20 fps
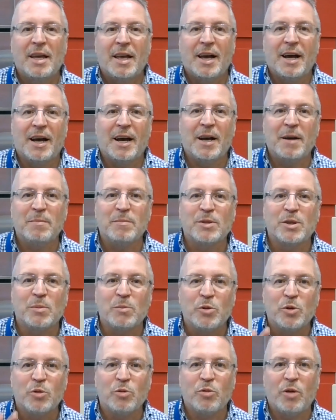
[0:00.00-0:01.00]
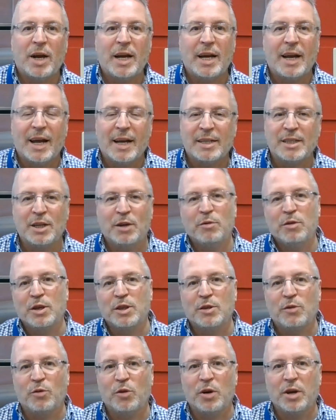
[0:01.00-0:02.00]
Um, some great
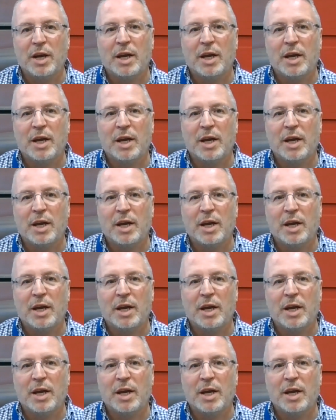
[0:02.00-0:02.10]
activities for you.